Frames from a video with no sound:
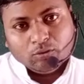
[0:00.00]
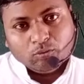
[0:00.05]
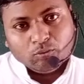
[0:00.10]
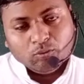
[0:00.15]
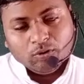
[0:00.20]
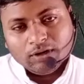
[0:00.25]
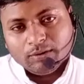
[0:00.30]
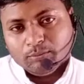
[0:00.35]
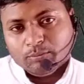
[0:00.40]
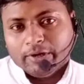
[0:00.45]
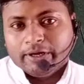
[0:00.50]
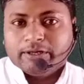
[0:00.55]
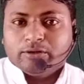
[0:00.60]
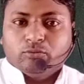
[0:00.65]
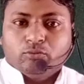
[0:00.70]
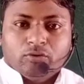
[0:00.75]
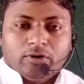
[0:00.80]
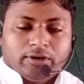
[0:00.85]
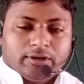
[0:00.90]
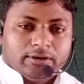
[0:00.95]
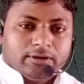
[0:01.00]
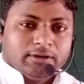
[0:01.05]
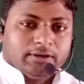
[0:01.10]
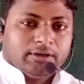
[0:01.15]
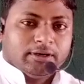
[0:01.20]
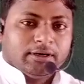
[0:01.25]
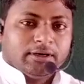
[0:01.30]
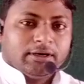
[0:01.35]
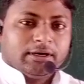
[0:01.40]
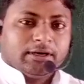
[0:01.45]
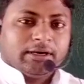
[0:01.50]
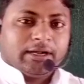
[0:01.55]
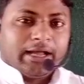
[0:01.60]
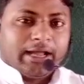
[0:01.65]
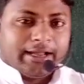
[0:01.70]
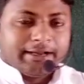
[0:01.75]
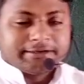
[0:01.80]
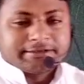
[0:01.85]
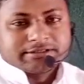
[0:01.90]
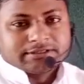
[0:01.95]
one by one
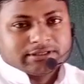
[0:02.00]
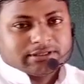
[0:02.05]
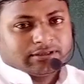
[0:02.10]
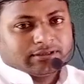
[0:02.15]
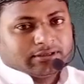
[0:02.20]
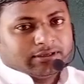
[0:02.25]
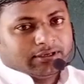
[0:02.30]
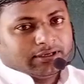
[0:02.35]
action